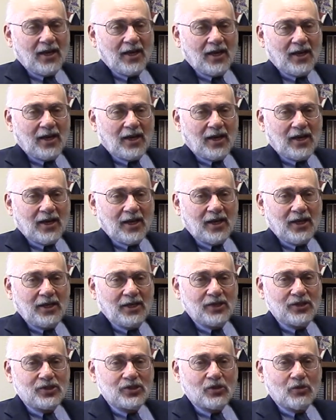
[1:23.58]
uh,
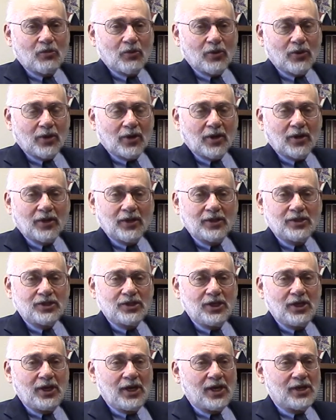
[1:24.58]
is the work that
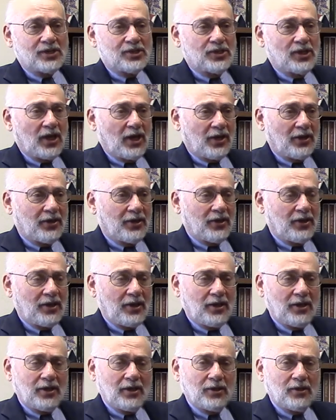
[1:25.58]
she has
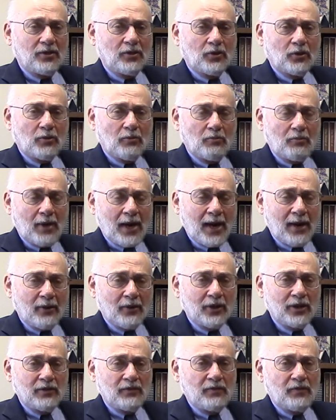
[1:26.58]
done in
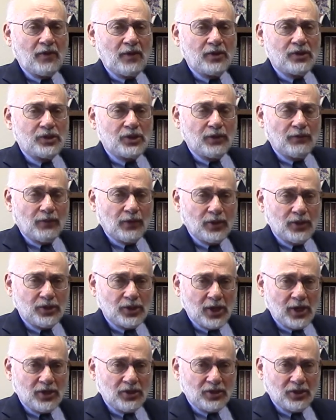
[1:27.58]
comparative
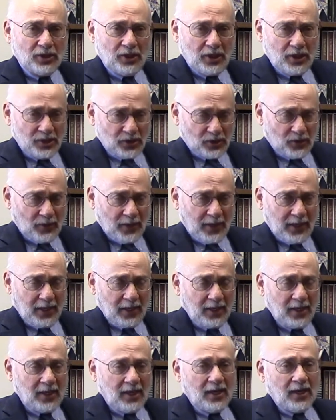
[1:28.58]
civilization
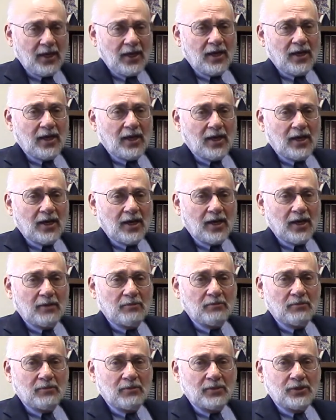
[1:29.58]
history.
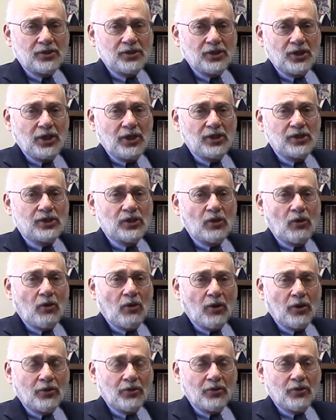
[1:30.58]
Um, she is the
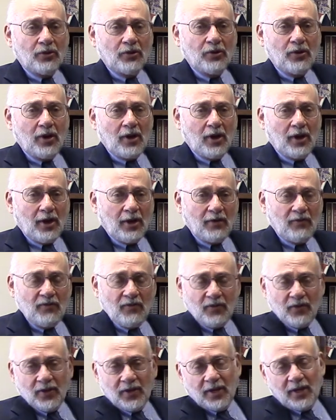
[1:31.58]
author
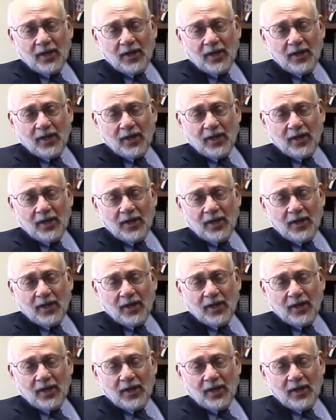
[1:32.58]
of